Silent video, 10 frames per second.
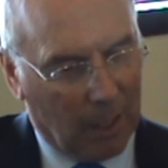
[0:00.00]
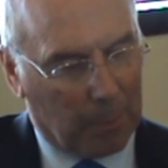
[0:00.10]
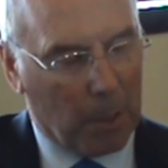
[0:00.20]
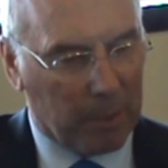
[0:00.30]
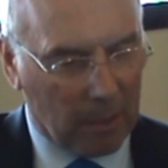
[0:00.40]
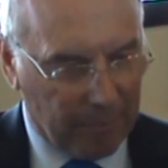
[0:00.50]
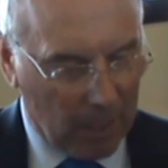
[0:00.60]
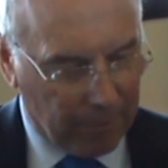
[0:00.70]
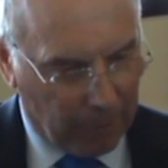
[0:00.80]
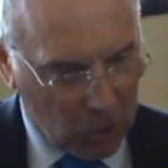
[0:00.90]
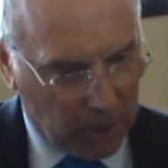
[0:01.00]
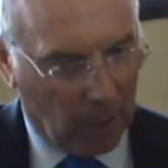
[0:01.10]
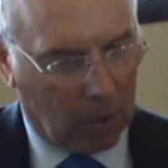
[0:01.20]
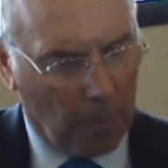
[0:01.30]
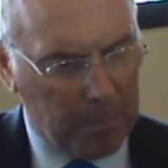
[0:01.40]
I remember the very first night I
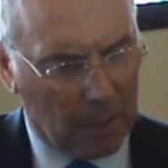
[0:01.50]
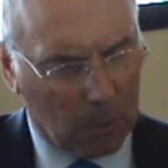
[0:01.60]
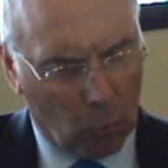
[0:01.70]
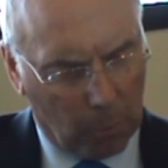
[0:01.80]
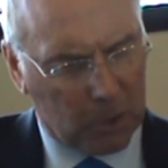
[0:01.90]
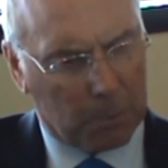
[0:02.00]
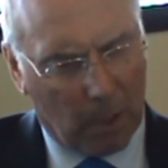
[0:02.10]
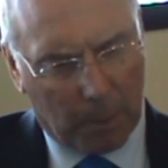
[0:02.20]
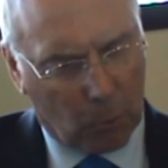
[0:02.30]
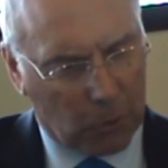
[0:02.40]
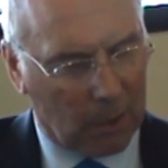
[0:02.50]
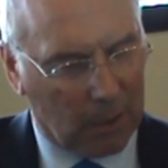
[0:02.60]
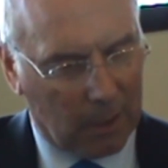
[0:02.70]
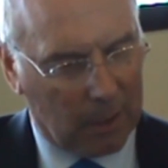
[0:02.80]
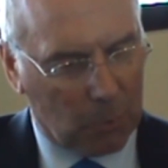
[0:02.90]
come here, walking this marble
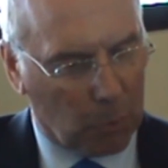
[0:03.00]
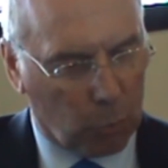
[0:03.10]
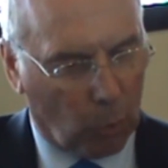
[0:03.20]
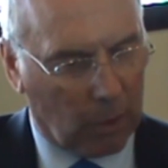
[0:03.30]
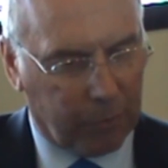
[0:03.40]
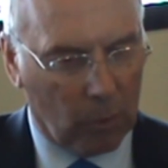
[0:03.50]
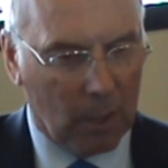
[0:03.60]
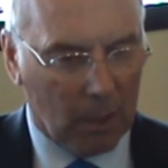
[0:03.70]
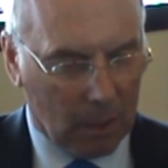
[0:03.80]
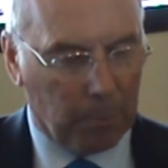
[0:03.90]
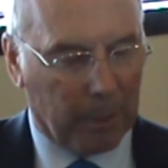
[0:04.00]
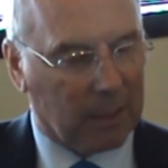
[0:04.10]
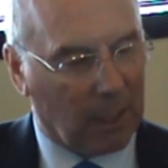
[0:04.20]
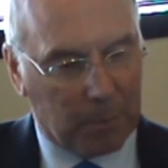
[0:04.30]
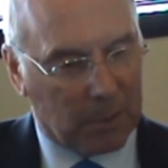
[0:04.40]
staircase, it was wonderful. And Big
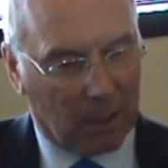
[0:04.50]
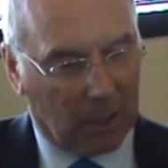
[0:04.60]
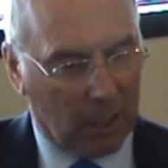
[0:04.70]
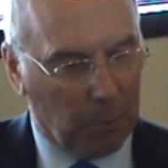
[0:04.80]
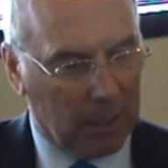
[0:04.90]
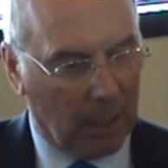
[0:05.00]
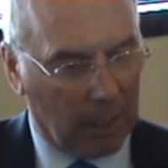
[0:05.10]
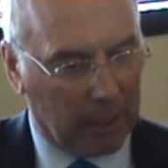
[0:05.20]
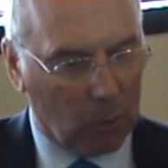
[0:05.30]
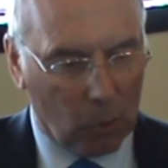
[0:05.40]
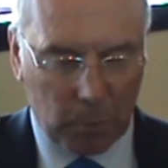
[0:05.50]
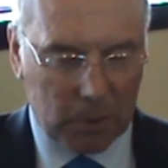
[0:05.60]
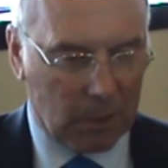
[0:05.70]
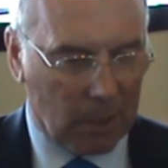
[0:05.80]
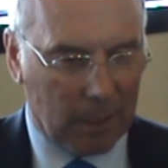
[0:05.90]
Tam said, I agree with you, like, you know, it
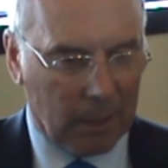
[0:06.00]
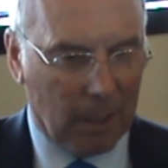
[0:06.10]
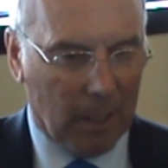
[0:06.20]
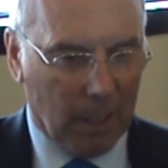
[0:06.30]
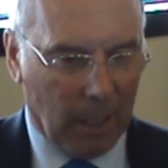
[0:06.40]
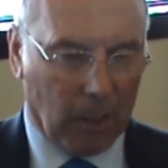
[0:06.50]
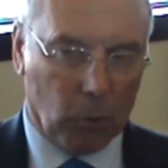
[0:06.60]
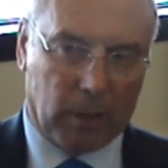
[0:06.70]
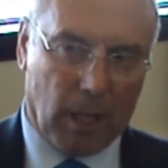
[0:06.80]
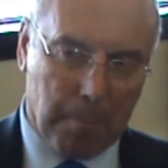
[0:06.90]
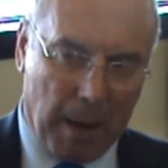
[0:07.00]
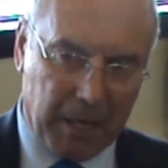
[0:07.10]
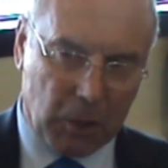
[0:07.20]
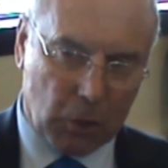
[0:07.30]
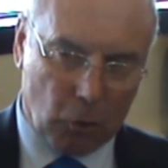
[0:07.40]
was great. And I looked at that
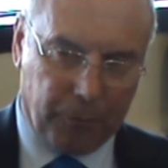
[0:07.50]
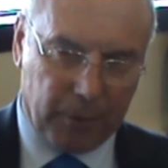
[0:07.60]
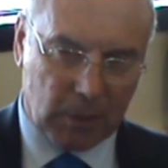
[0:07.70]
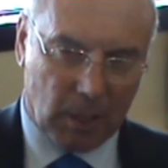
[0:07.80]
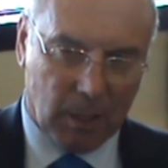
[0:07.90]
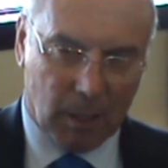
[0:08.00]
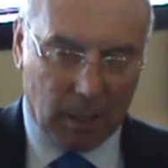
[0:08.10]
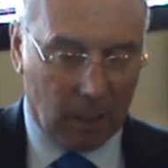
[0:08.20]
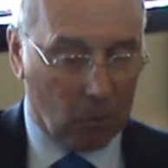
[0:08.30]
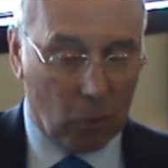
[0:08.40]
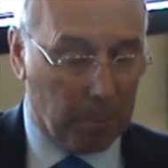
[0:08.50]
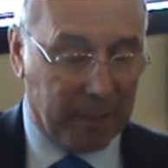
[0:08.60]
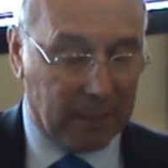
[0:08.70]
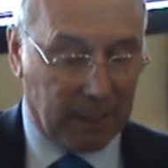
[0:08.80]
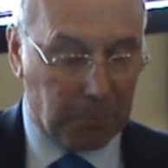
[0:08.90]
manager's office, and I know how
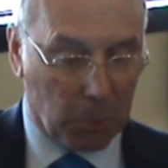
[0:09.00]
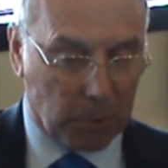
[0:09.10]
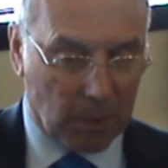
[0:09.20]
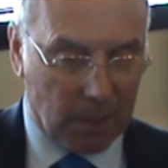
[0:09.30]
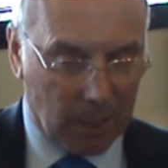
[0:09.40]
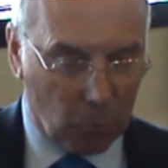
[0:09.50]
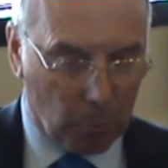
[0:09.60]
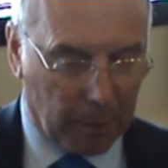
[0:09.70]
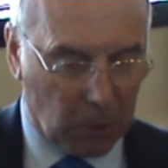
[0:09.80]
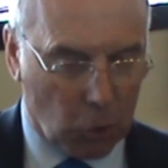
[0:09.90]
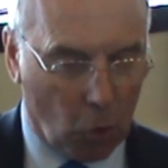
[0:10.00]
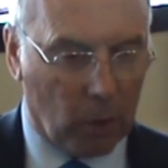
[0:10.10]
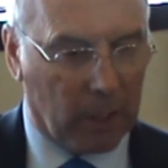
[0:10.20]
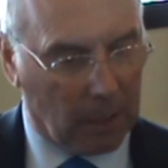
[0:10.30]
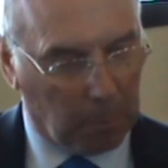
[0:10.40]
many times I was in there with Big
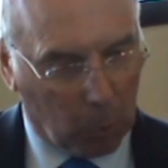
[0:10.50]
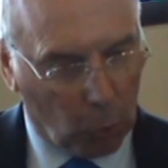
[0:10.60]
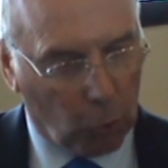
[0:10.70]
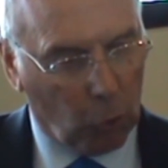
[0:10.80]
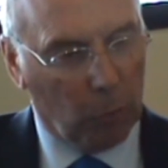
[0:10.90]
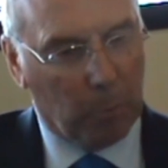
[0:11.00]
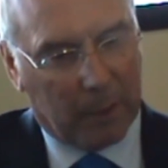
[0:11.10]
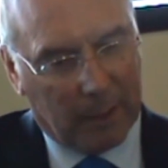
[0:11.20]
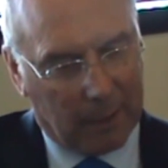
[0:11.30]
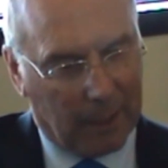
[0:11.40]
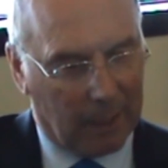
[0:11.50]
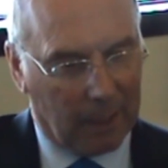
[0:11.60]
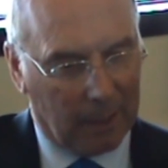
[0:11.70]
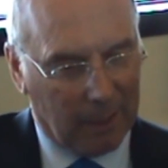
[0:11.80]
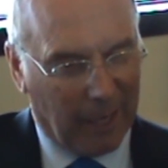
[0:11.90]
Jock in the Blue Room, and
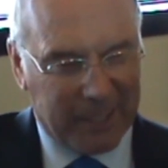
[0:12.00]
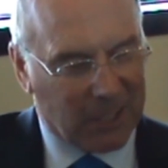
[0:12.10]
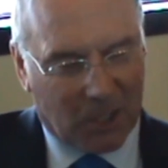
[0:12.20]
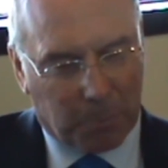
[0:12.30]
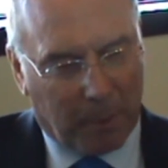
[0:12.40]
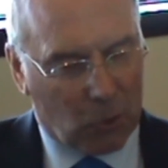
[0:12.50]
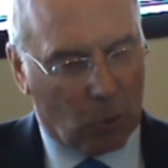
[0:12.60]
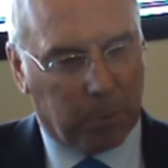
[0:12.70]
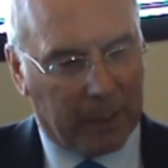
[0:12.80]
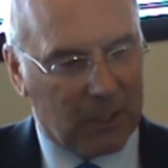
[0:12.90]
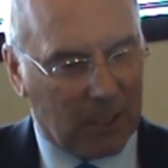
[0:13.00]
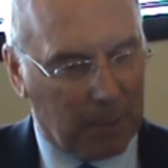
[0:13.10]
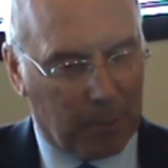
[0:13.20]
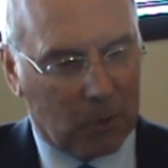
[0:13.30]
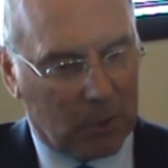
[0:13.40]
it's just a special place,
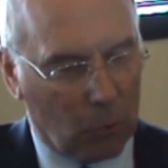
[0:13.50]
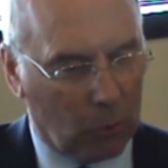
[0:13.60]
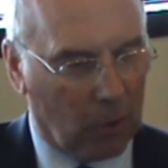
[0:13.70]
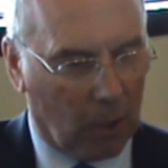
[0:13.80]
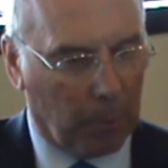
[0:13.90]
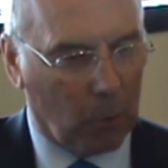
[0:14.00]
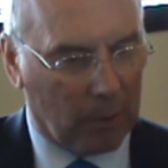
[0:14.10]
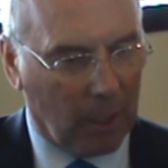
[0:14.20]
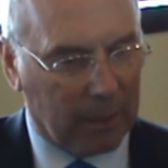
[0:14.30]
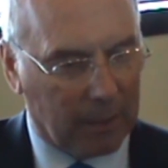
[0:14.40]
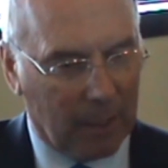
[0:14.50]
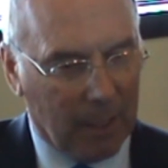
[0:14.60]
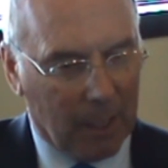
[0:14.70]
Ibrox, there's no doubt about that.